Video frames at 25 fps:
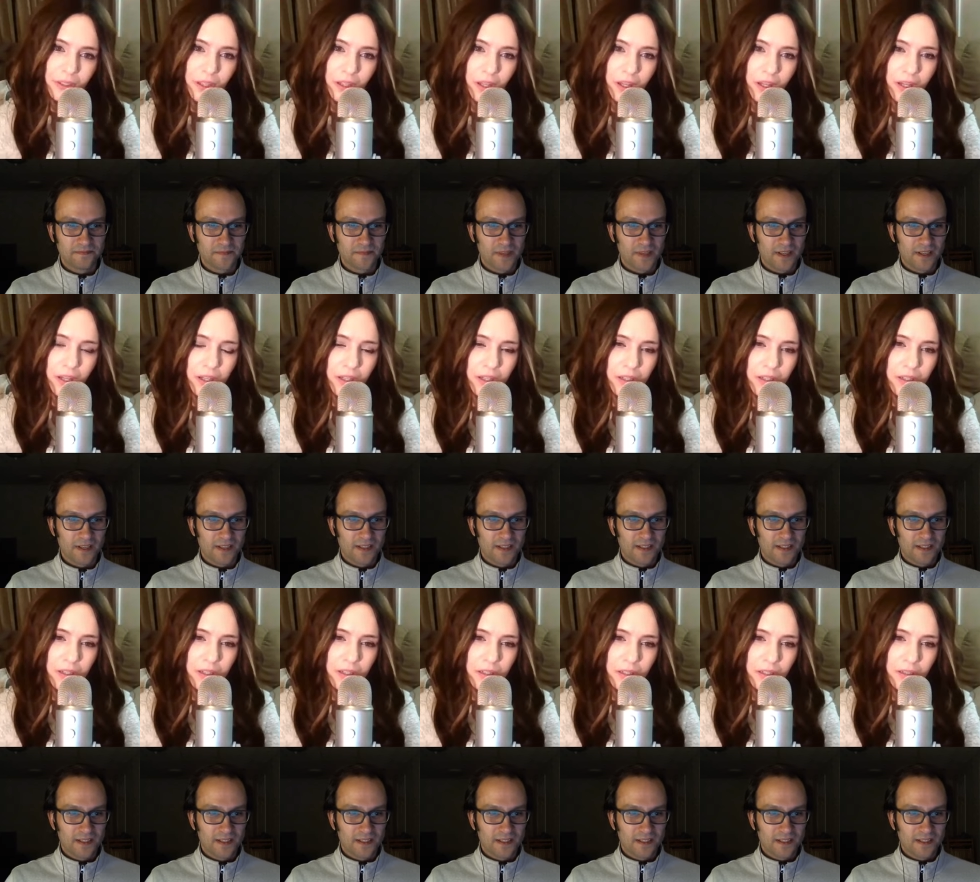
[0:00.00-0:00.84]

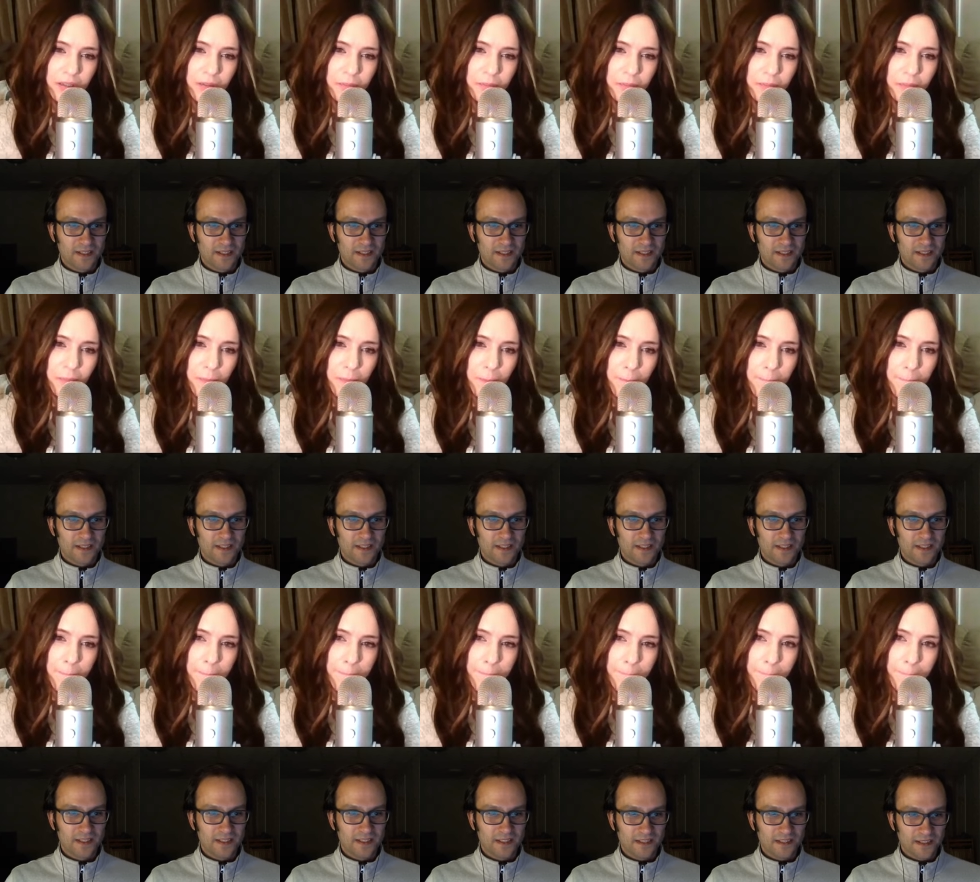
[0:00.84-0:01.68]
Speaker 1: Um,
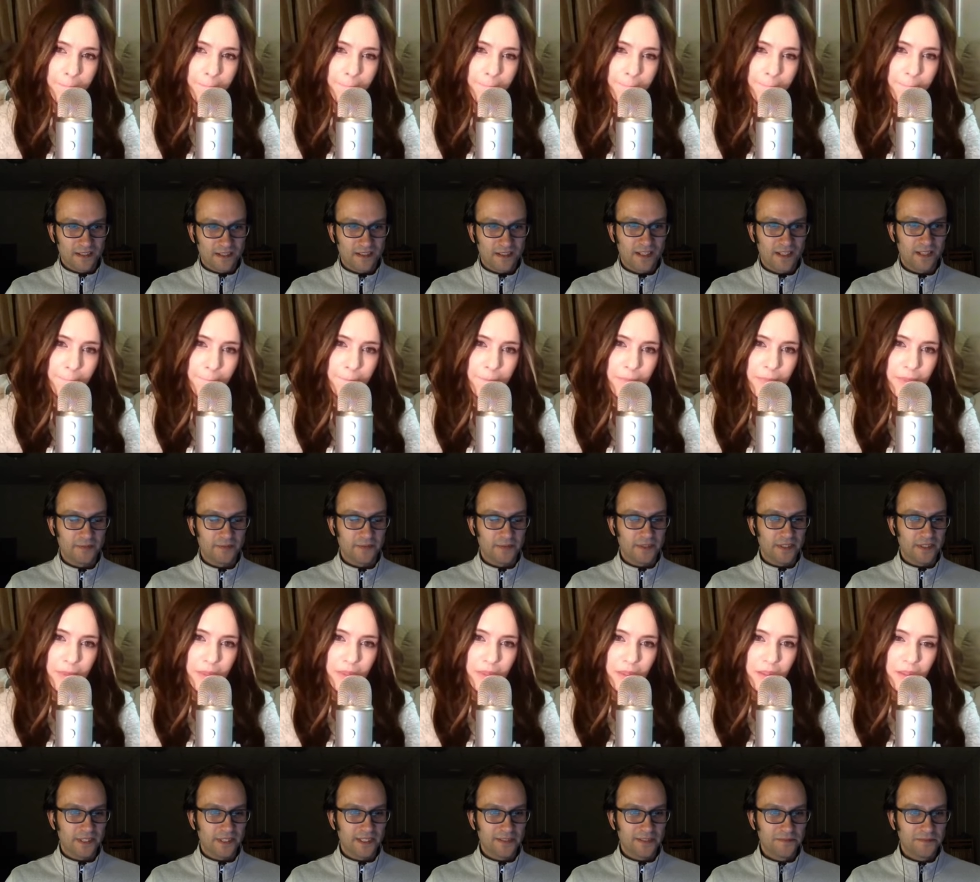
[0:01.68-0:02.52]

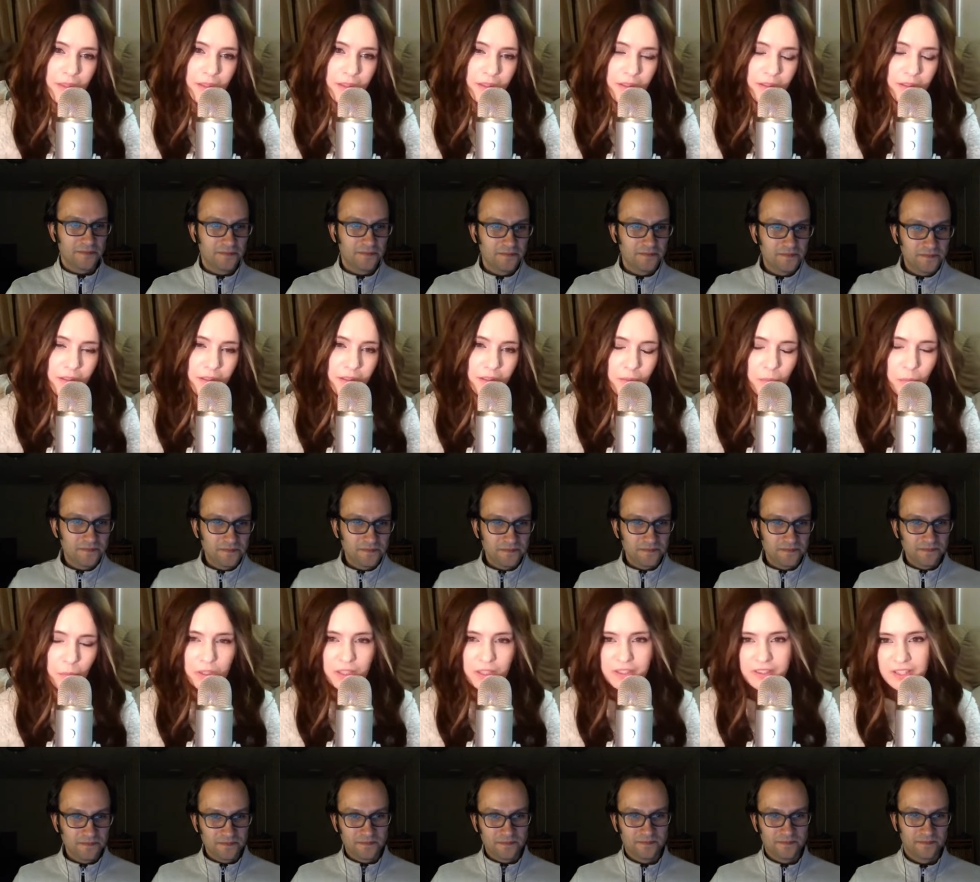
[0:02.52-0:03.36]
Speaker 2: Library.
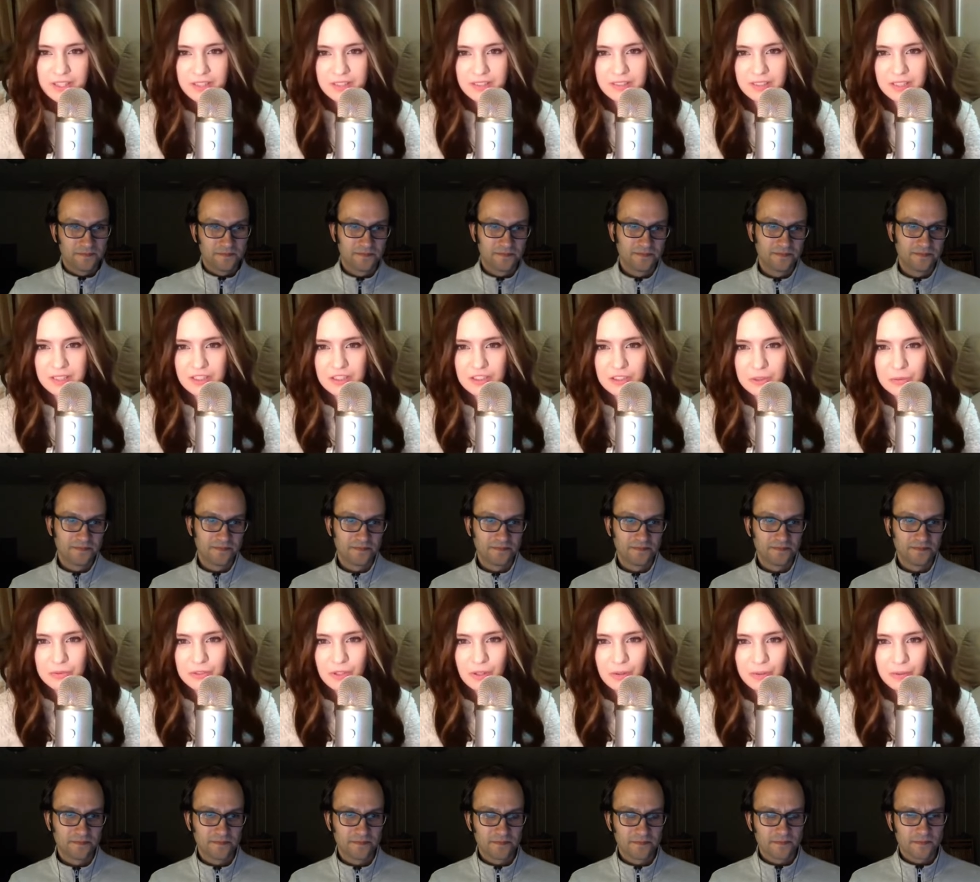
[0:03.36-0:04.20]
Speaker 1: Where did they say she
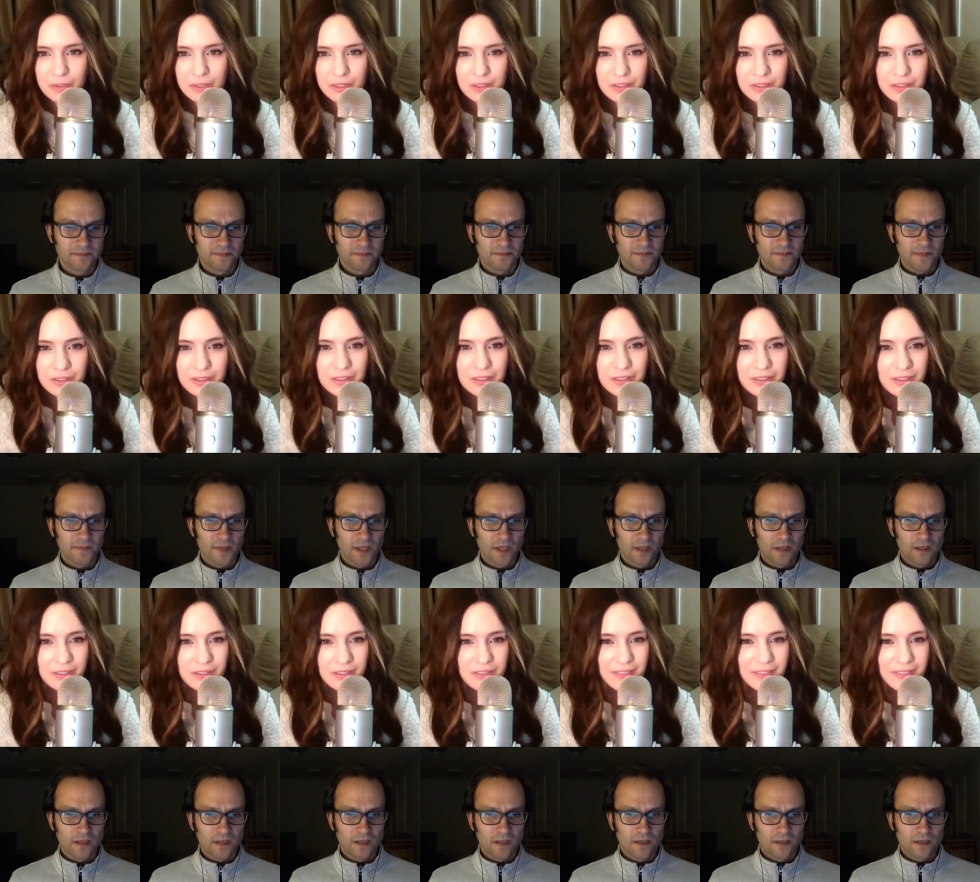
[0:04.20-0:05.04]
was going?
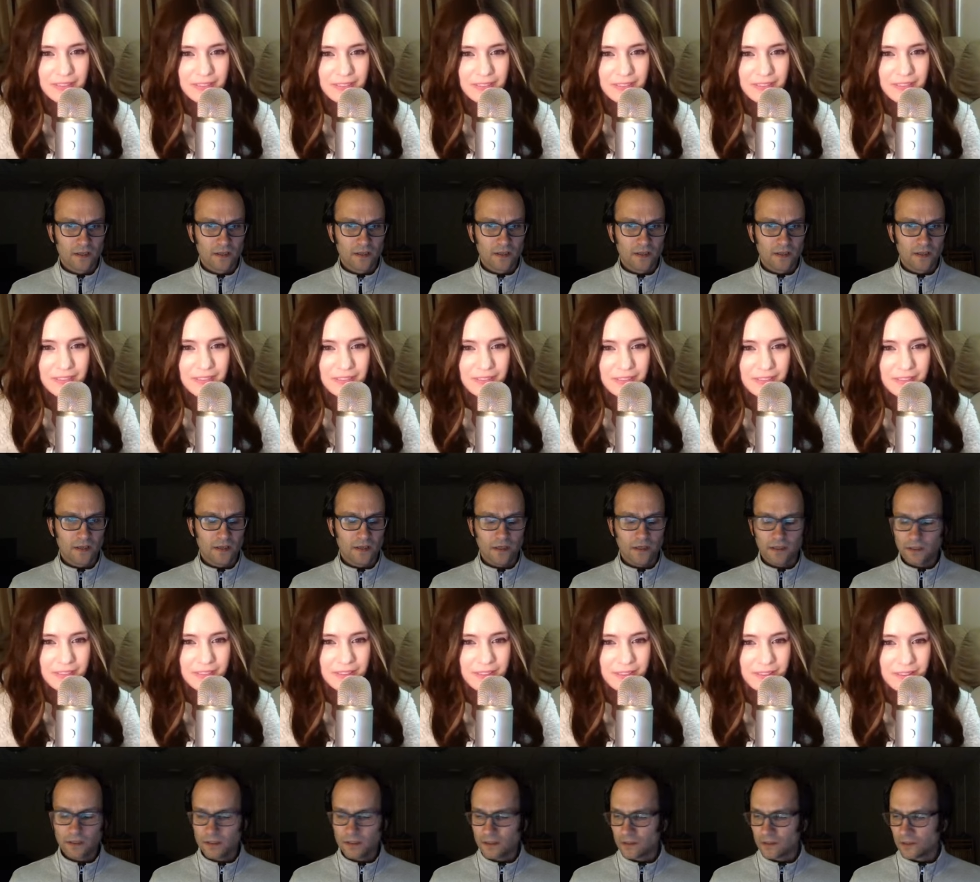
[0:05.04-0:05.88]

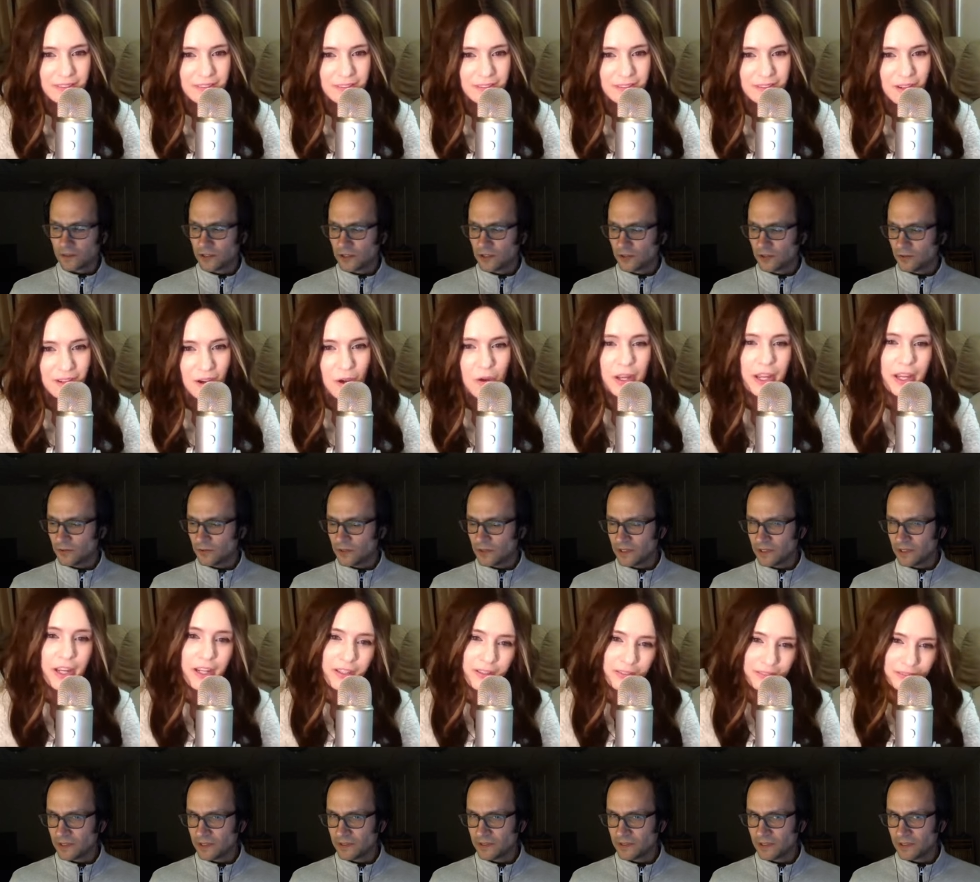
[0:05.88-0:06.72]
Speaker 2: Uh, shoot, okay.
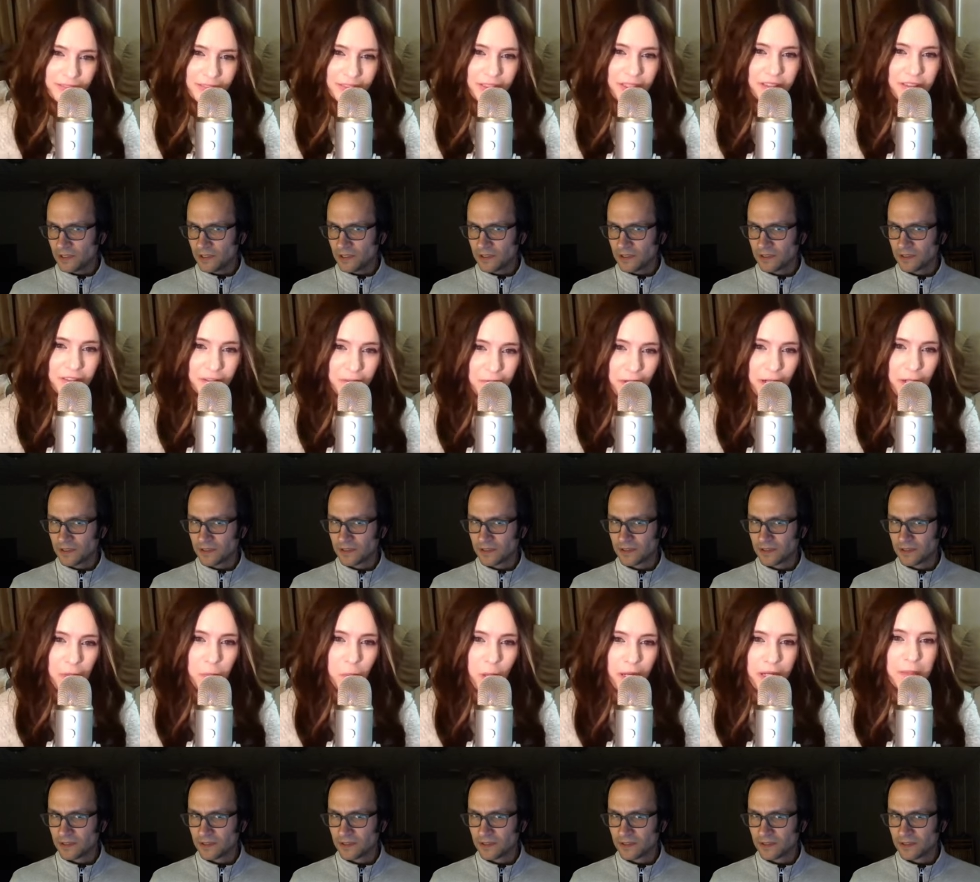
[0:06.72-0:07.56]
what did it say? It's a red,
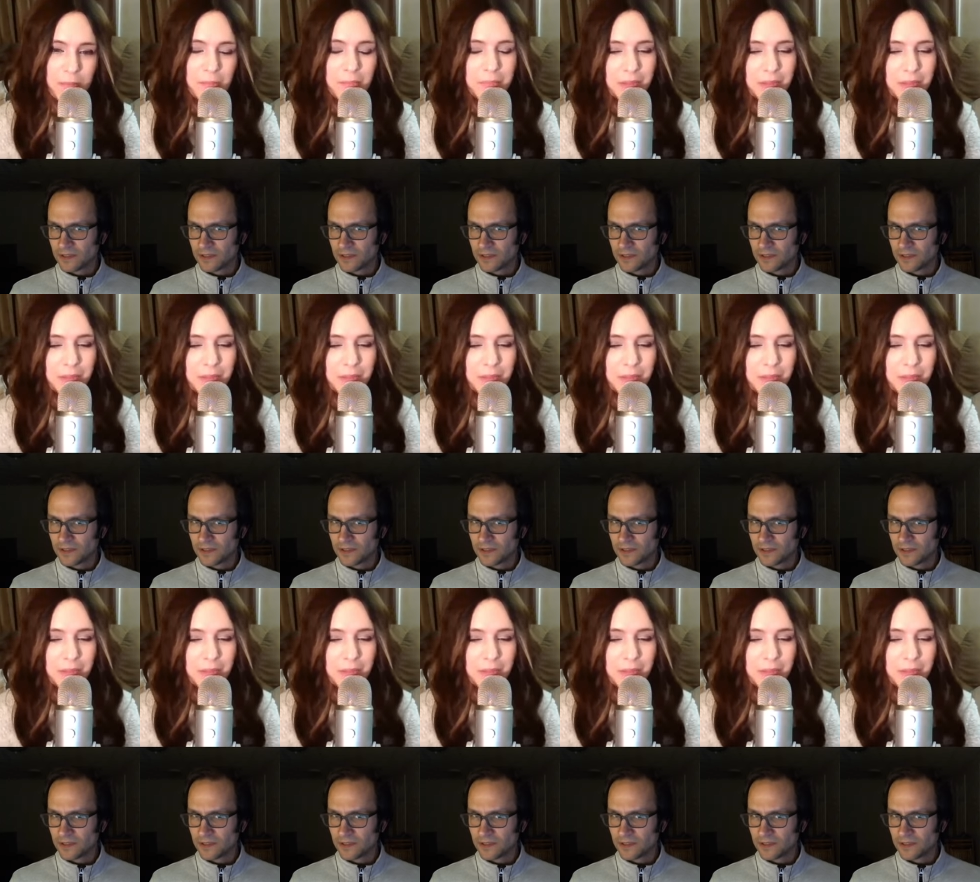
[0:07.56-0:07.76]
Speaker 1: white, and